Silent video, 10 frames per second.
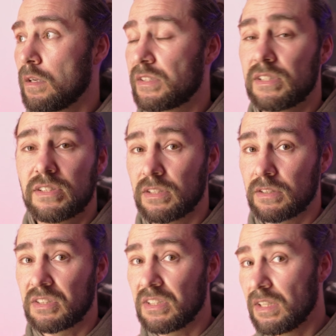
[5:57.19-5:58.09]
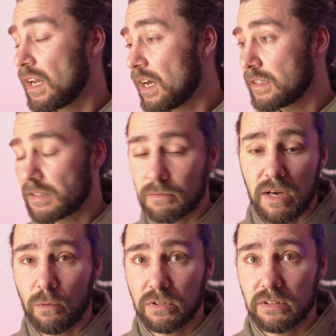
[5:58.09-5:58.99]
CCT lights,
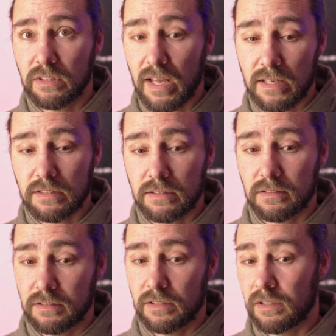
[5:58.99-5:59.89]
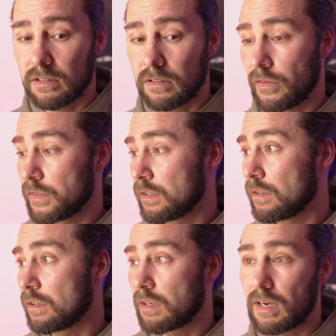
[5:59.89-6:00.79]
I would guess. This is
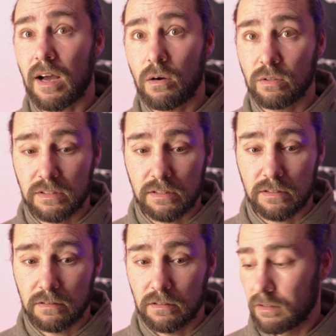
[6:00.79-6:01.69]
clouds.